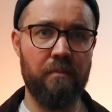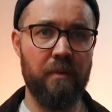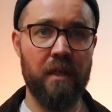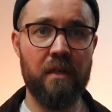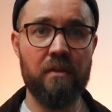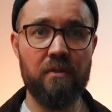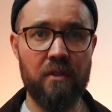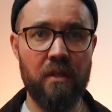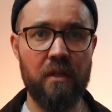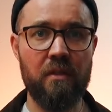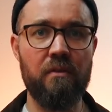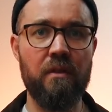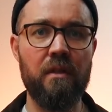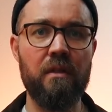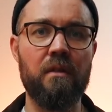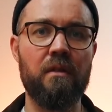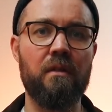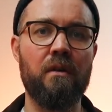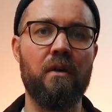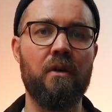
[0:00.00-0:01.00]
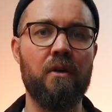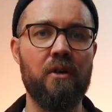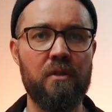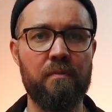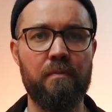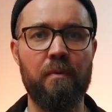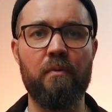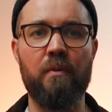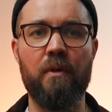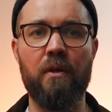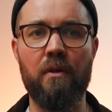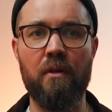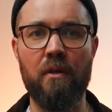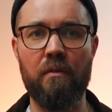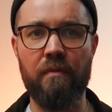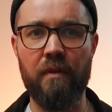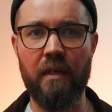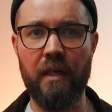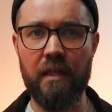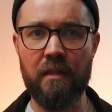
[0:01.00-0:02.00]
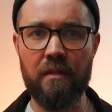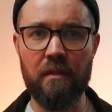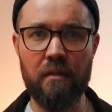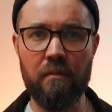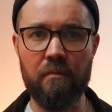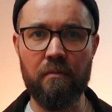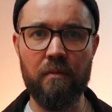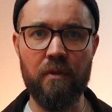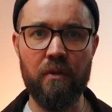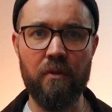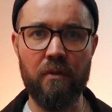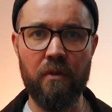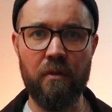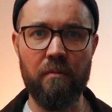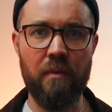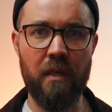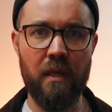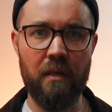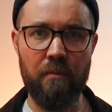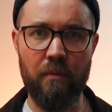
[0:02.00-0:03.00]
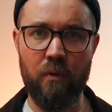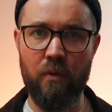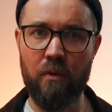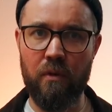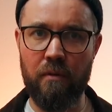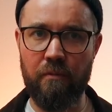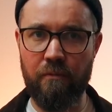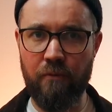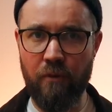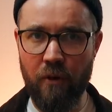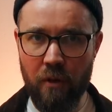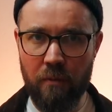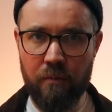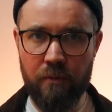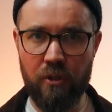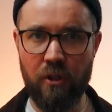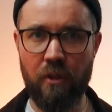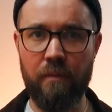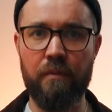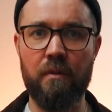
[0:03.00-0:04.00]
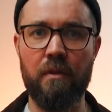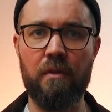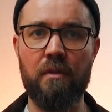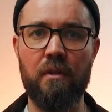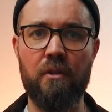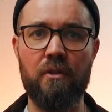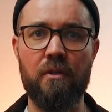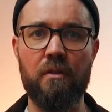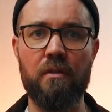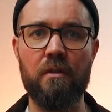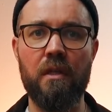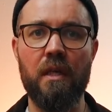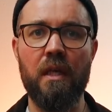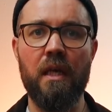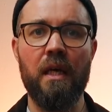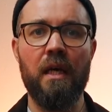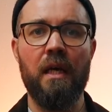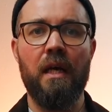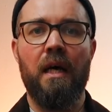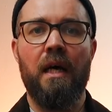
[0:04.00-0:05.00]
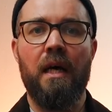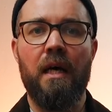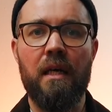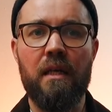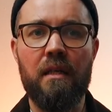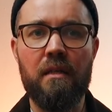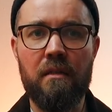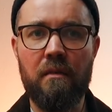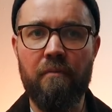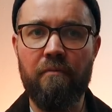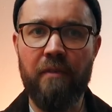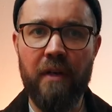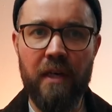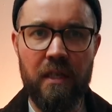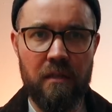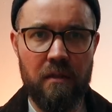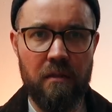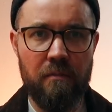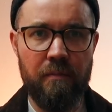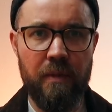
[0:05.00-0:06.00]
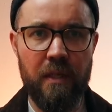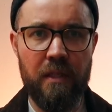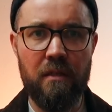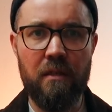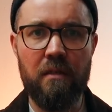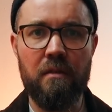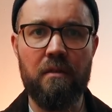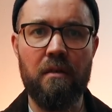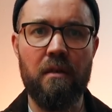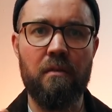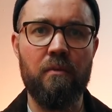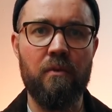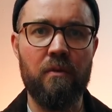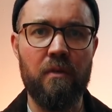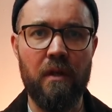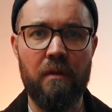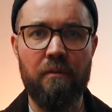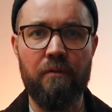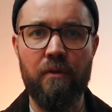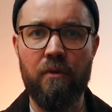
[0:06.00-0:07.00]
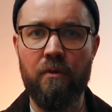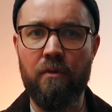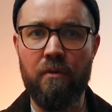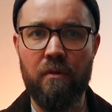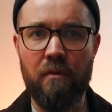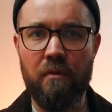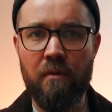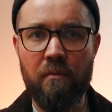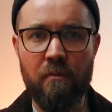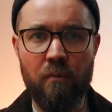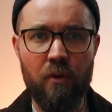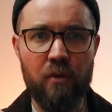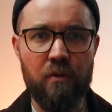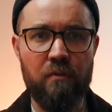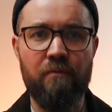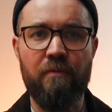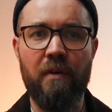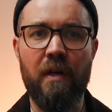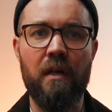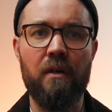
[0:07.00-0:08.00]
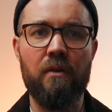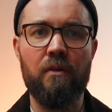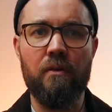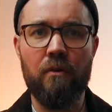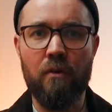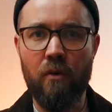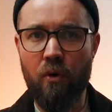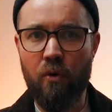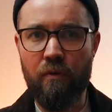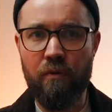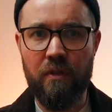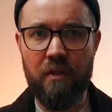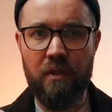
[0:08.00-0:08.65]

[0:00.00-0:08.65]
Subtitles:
By considering the cost per wear of an item, you can make more informed shopping decisions and invest in pieces that will give you the most value over